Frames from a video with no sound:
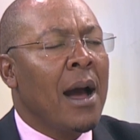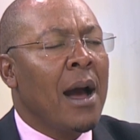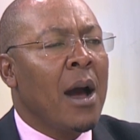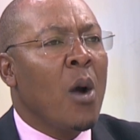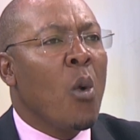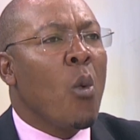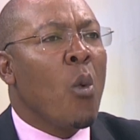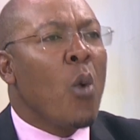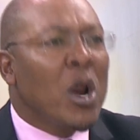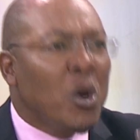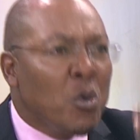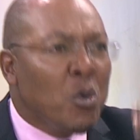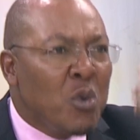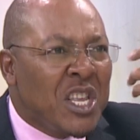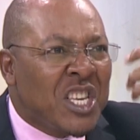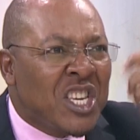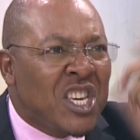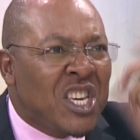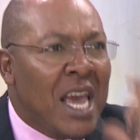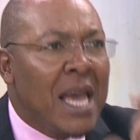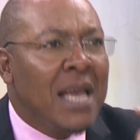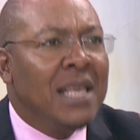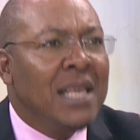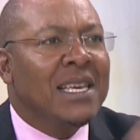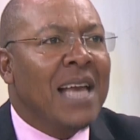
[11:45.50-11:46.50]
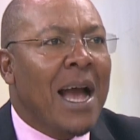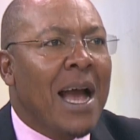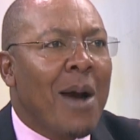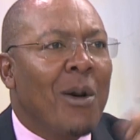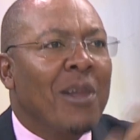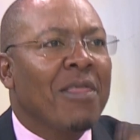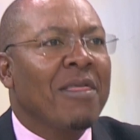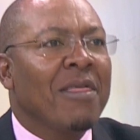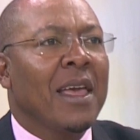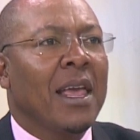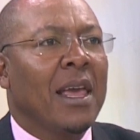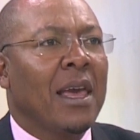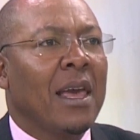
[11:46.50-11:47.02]
when we change our
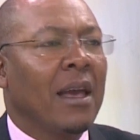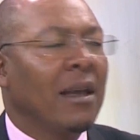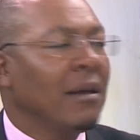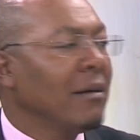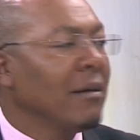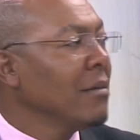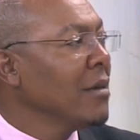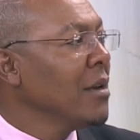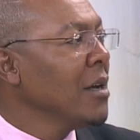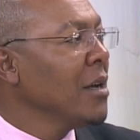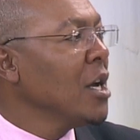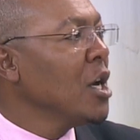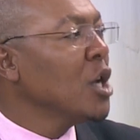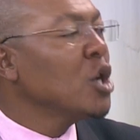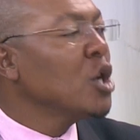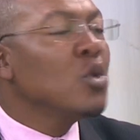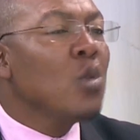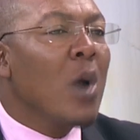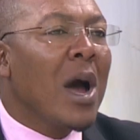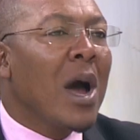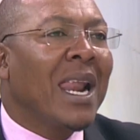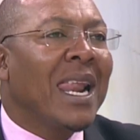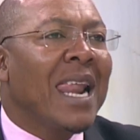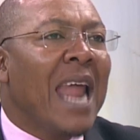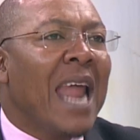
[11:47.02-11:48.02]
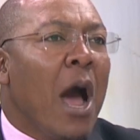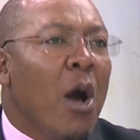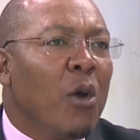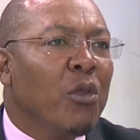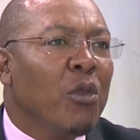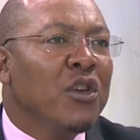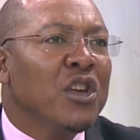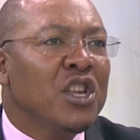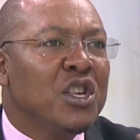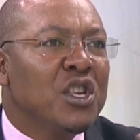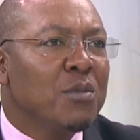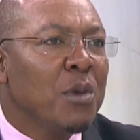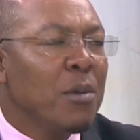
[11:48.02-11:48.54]
thinking to allow
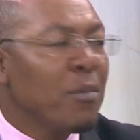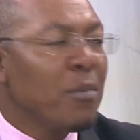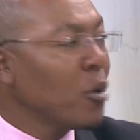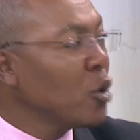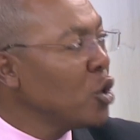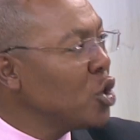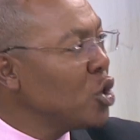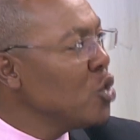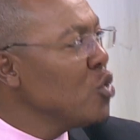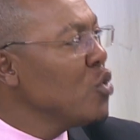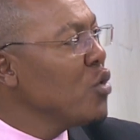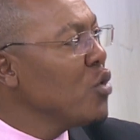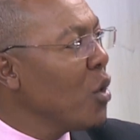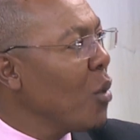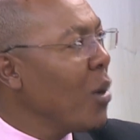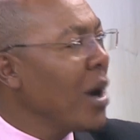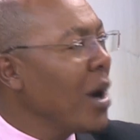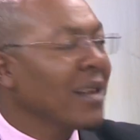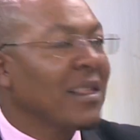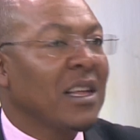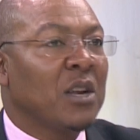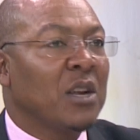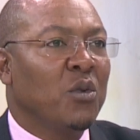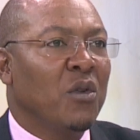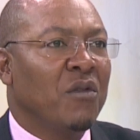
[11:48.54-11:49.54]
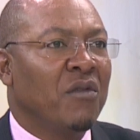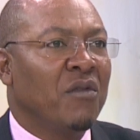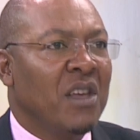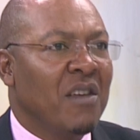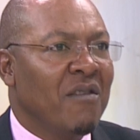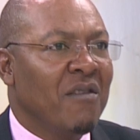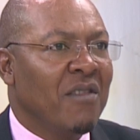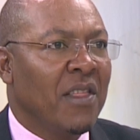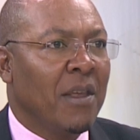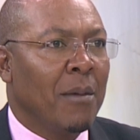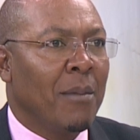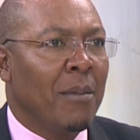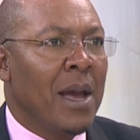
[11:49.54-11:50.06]
these people do the work that we've
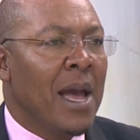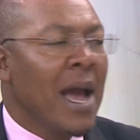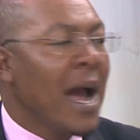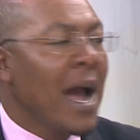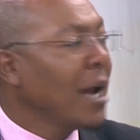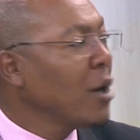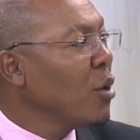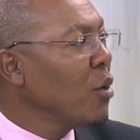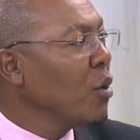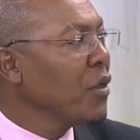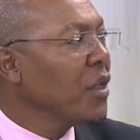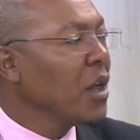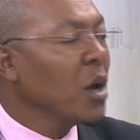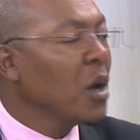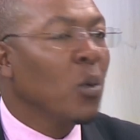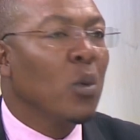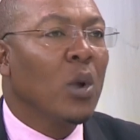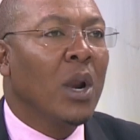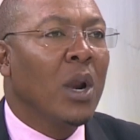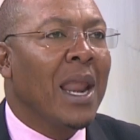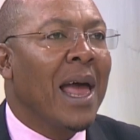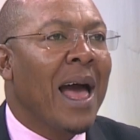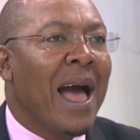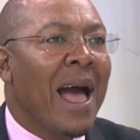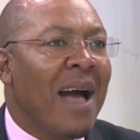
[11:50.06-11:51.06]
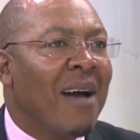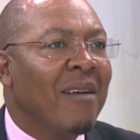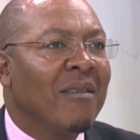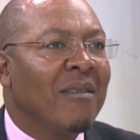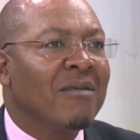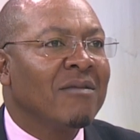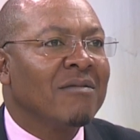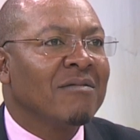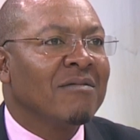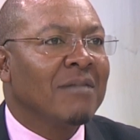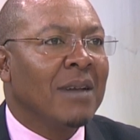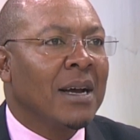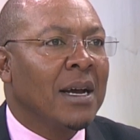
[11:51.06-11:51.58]
given them. I don't think we'll have,
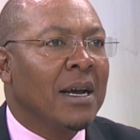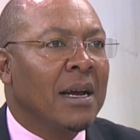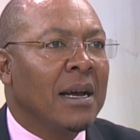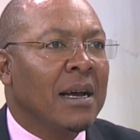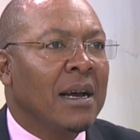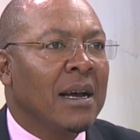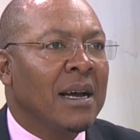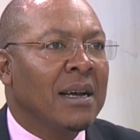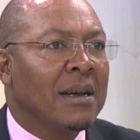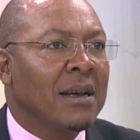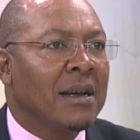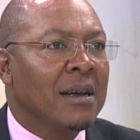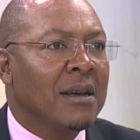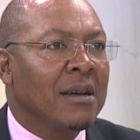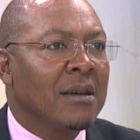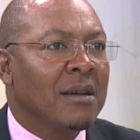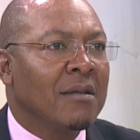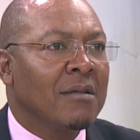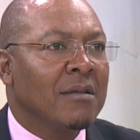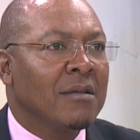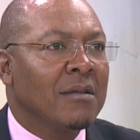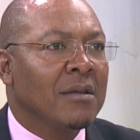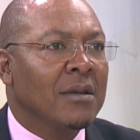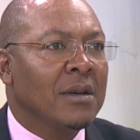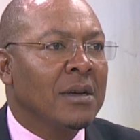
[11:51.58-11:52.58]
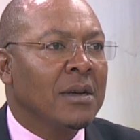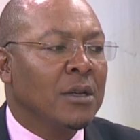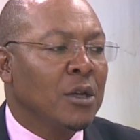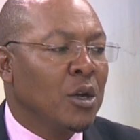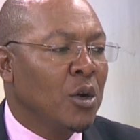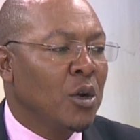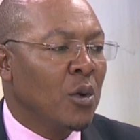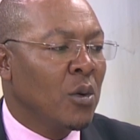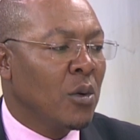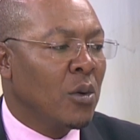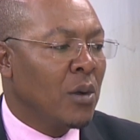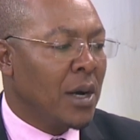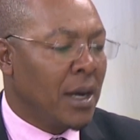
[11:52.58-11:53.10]
you
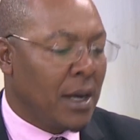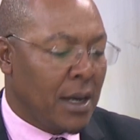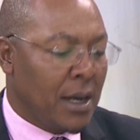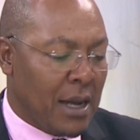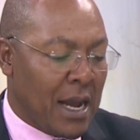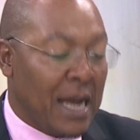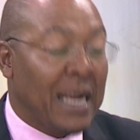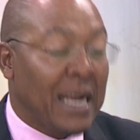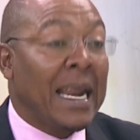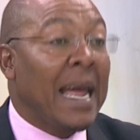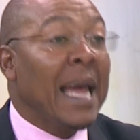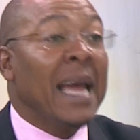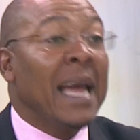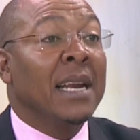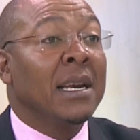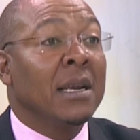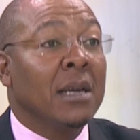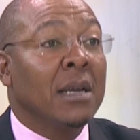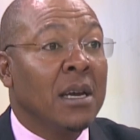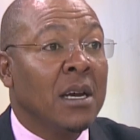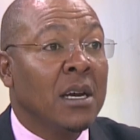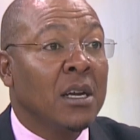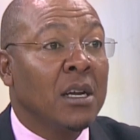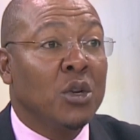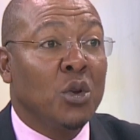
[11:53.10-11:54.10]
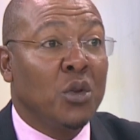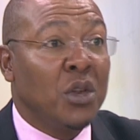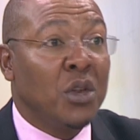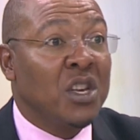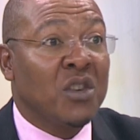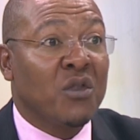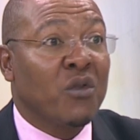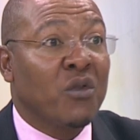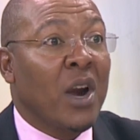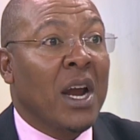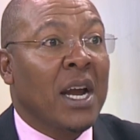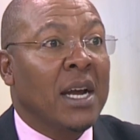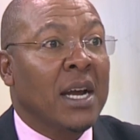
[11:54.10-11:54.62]
know, an end to
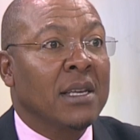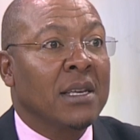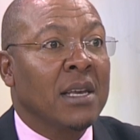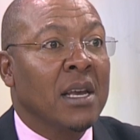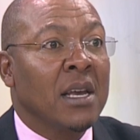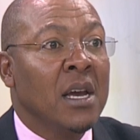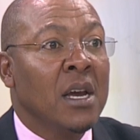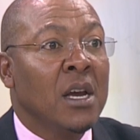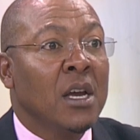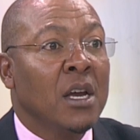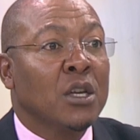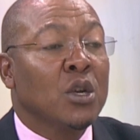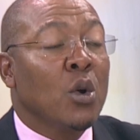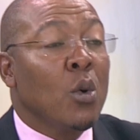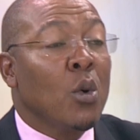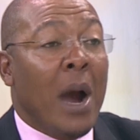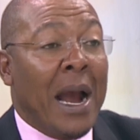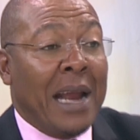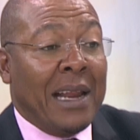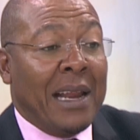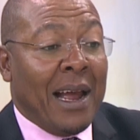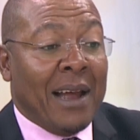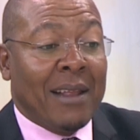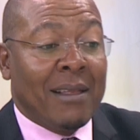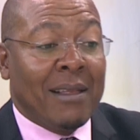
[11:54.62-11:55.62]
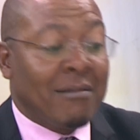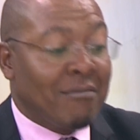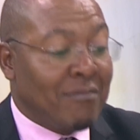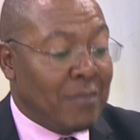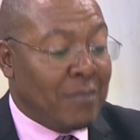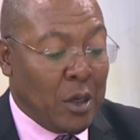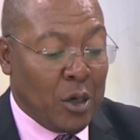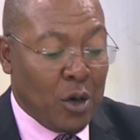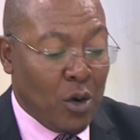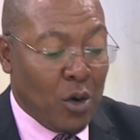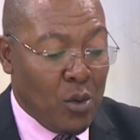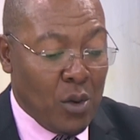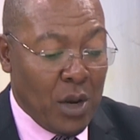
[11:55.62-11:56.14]
this fracas. So
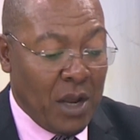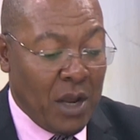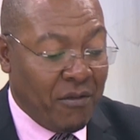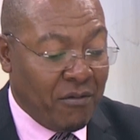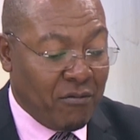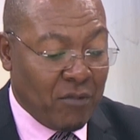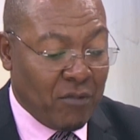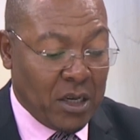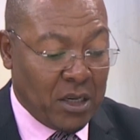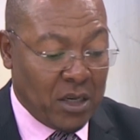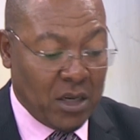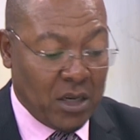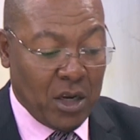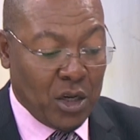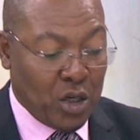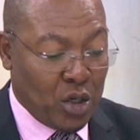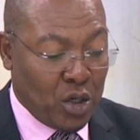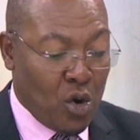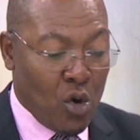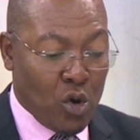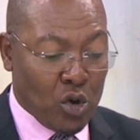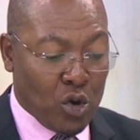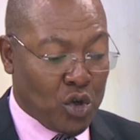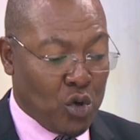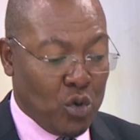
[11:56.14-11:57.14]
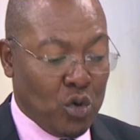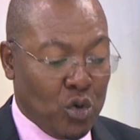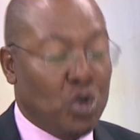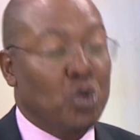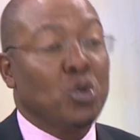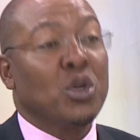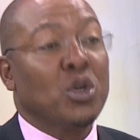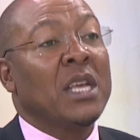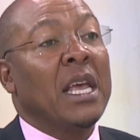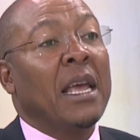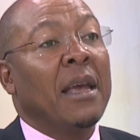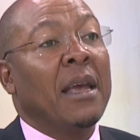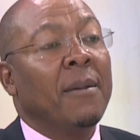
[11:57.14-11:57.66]
you know, if it goes on to
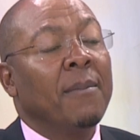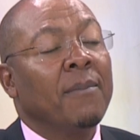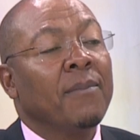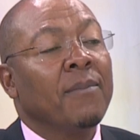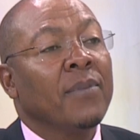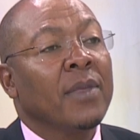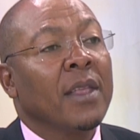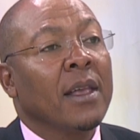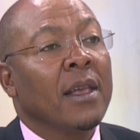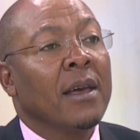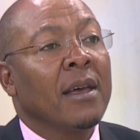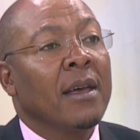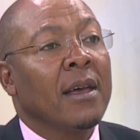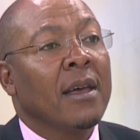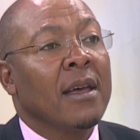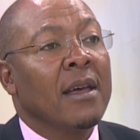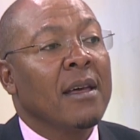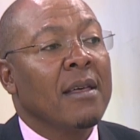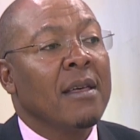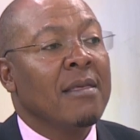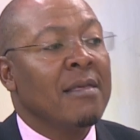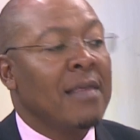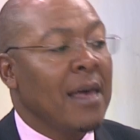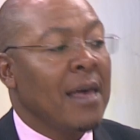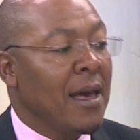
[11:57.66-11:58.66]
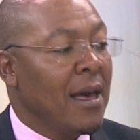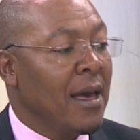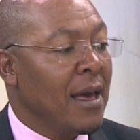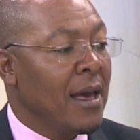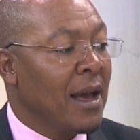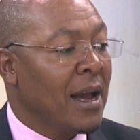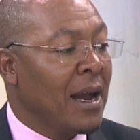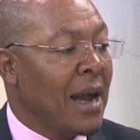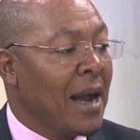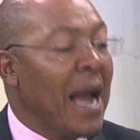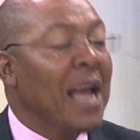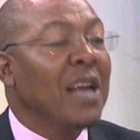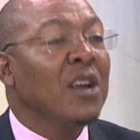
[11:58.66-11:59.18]
say
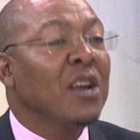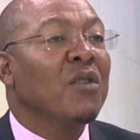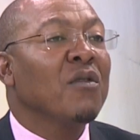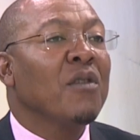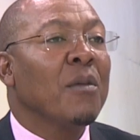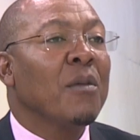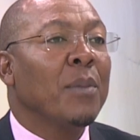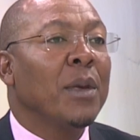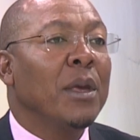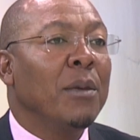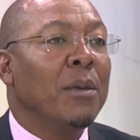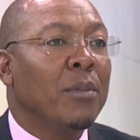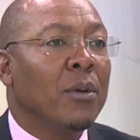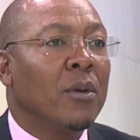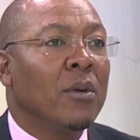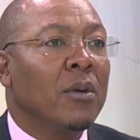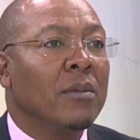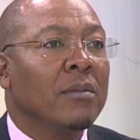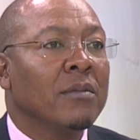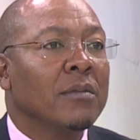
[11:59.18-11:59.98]
the kind of a people,